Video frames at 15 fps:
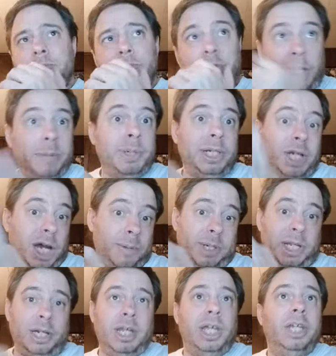Grammy
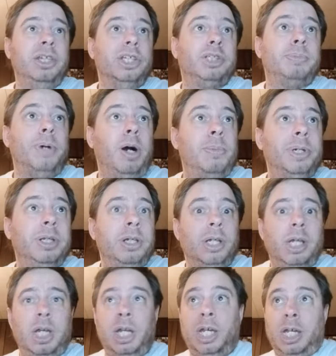nominated in this moment,
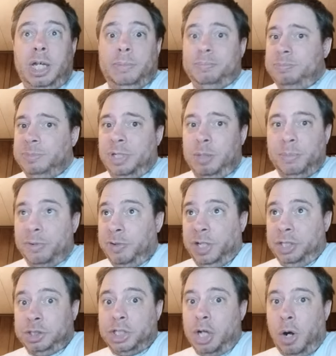and, you know,
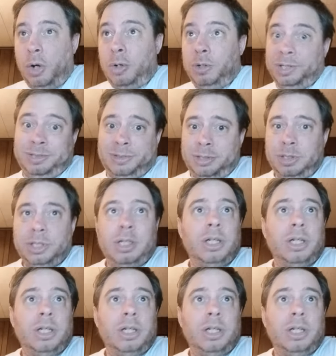Maria's goal